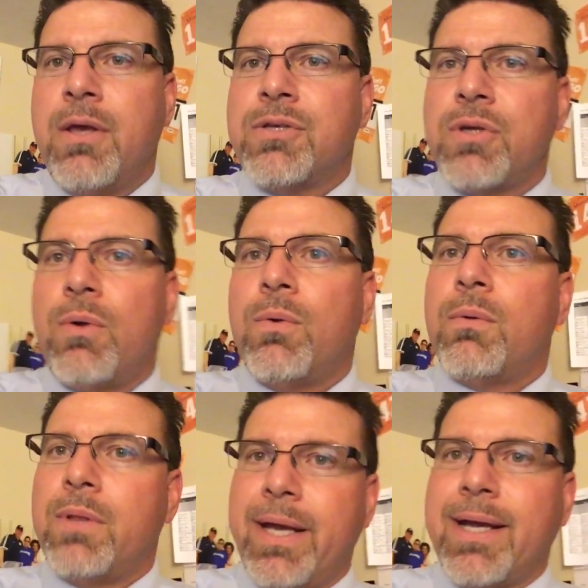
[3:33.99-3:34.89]

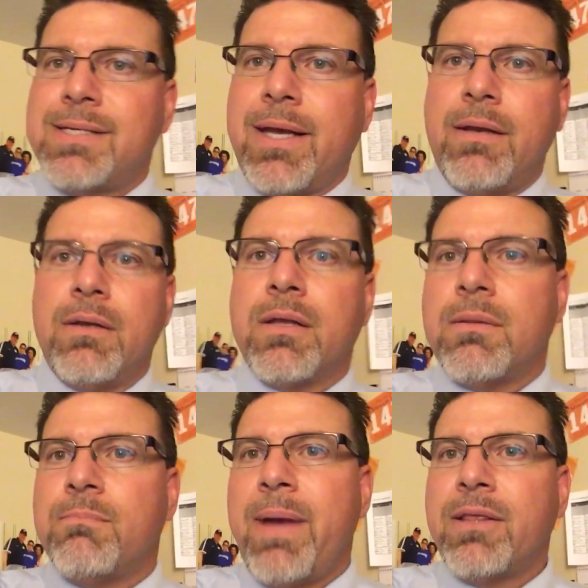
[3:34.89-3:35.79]
So, like I said,
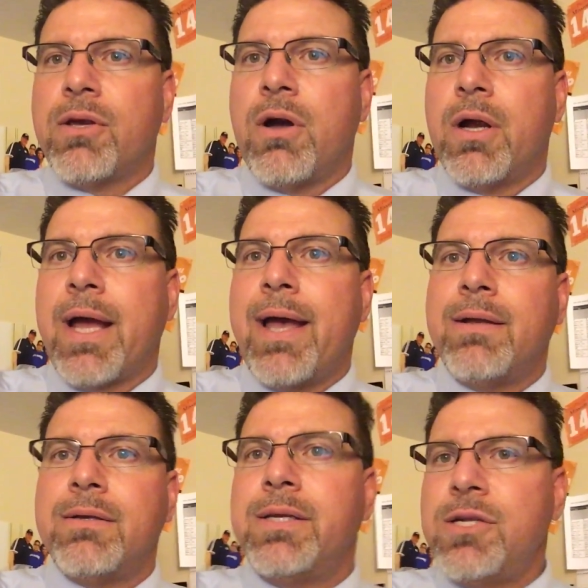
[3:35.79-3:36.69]
Mike the Car
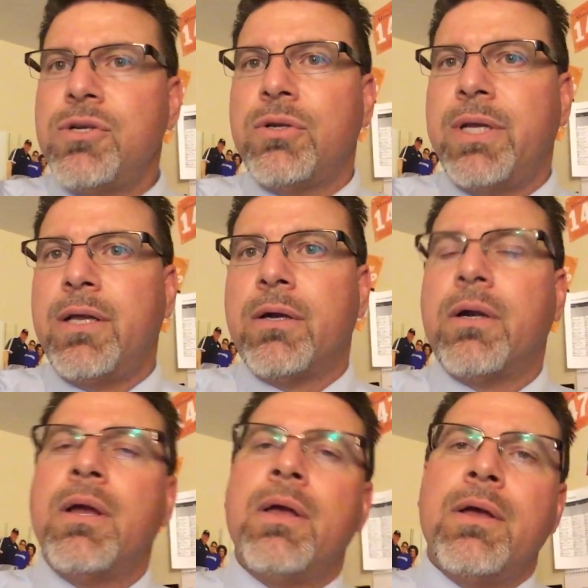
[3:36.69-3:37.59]
Guy, digital dealer,